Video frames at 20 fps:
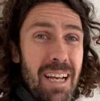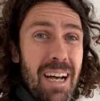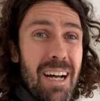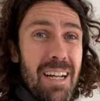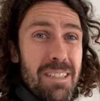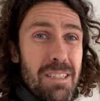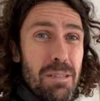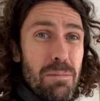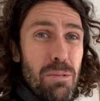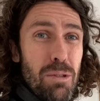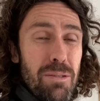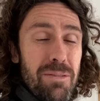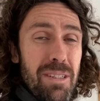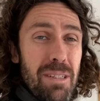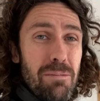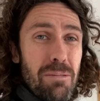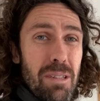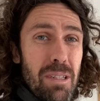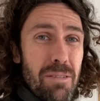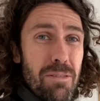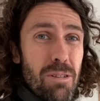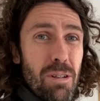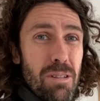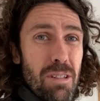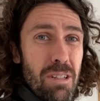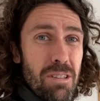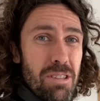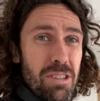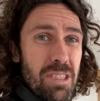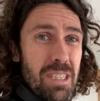hard to move in when you've got
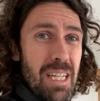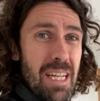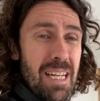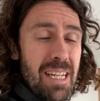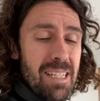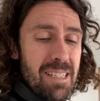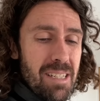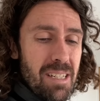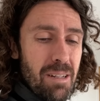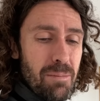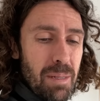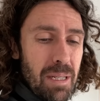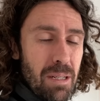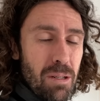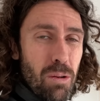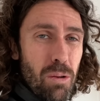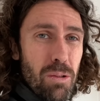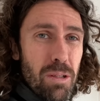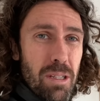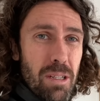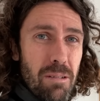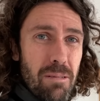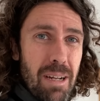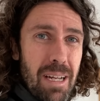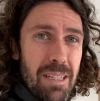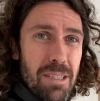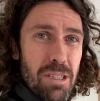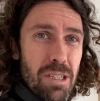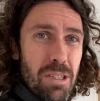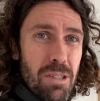no stairs, and I've been calling
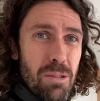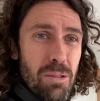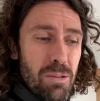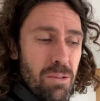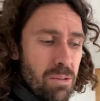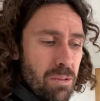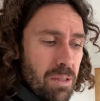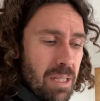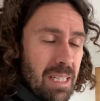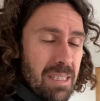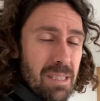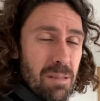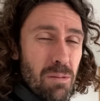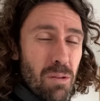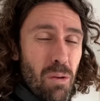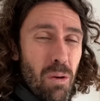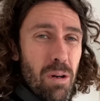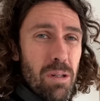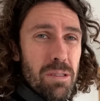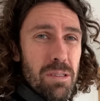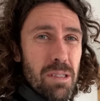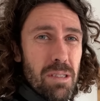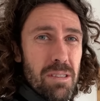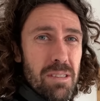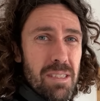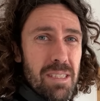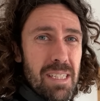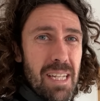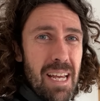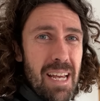around to get some quotes on
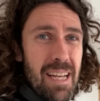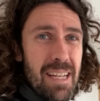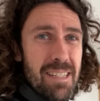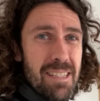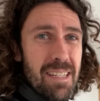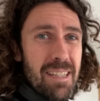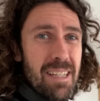stairs,